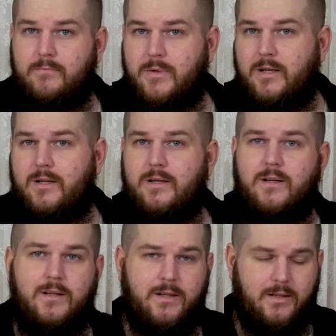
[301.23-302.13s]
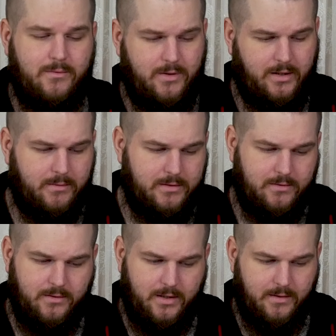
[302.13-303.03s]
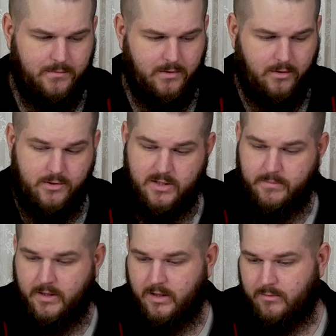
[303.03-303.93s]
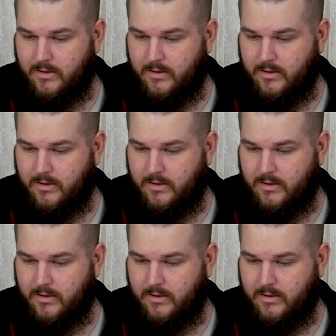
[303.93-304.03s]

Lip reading: But when it comes to the RGB, I